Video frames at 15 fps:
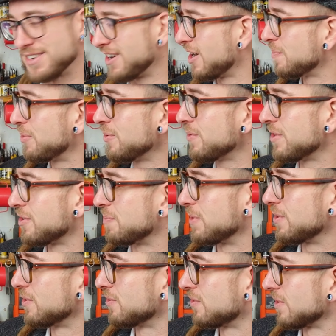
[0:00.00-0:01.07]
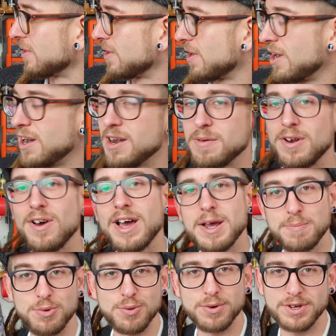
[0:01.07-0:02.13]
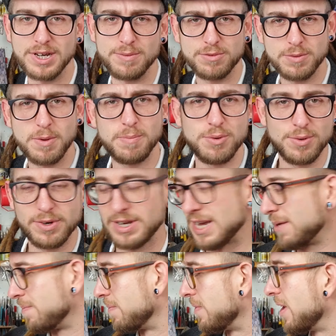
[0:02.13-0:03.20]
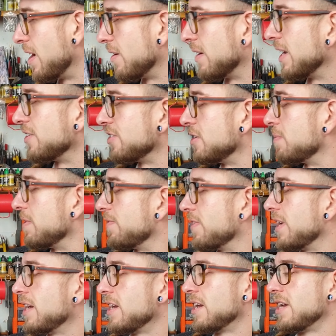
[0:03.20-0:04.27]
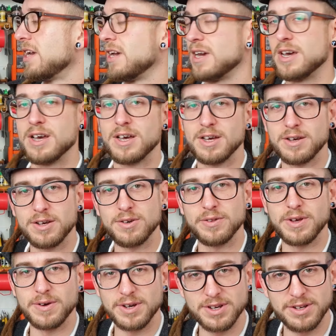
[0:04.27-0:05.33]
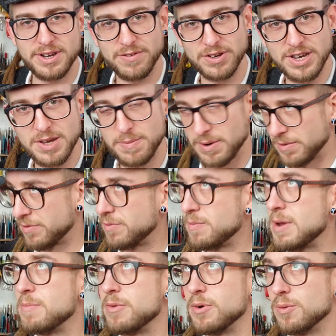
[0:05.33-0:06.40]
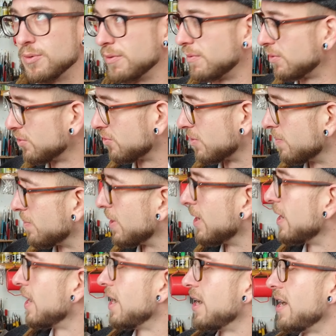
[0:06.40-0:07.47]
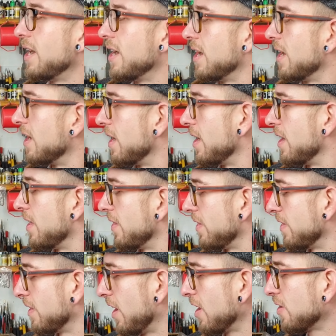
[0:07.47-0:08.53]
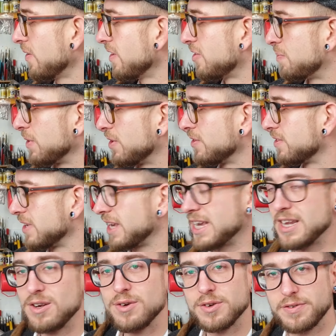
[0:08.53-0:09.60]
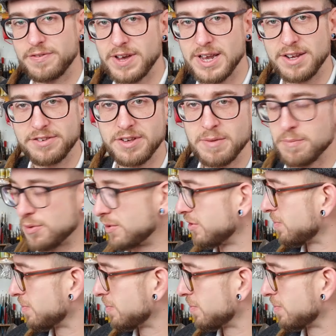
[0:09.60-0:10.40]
Now I bought this because I like board games. I'm a board game nut, actually, to be fair. Although I can never keep up with remembering all the rules from them. But I got this because it looked fairly simple.